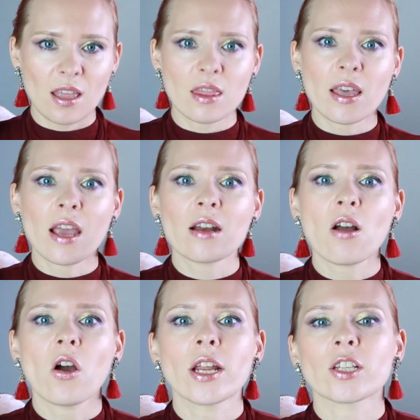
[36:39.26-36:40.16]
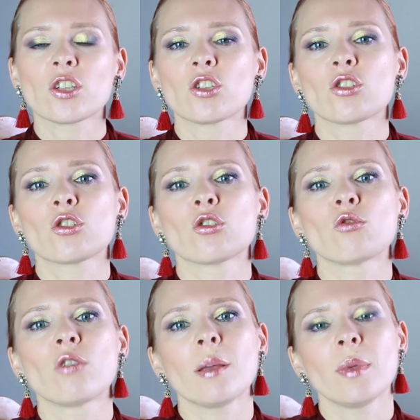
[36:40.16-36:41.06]
They're not as
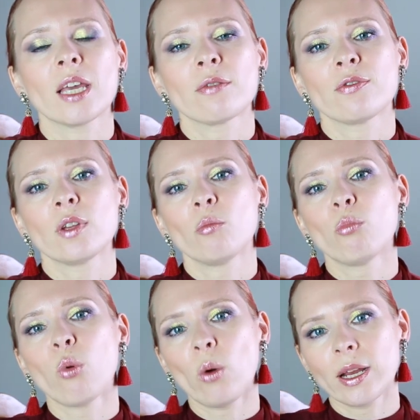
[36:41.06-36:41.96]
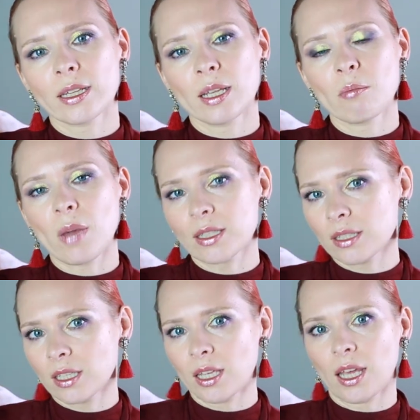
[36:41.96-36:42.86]
screaming and flamboyantly
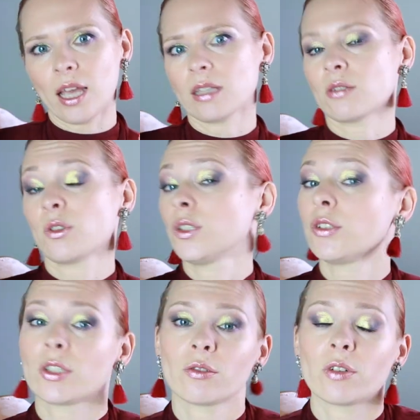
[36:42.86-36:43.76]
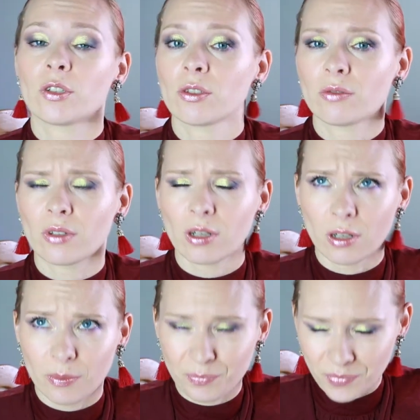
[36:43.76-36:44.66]
musky as
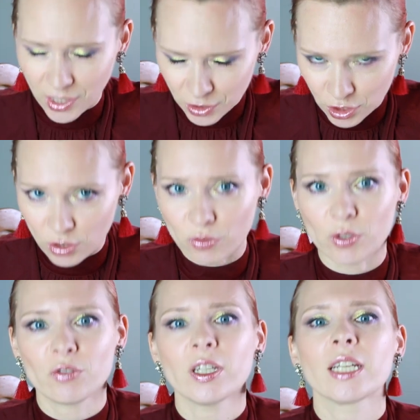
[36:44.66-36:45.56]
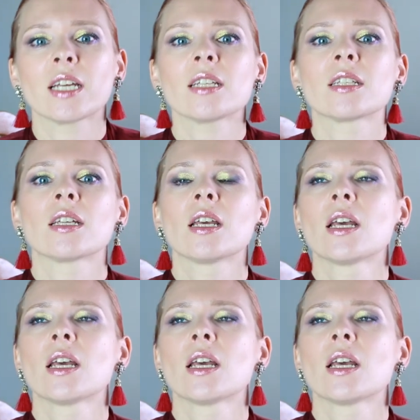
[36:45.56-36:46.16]
Narcissa Rodriguez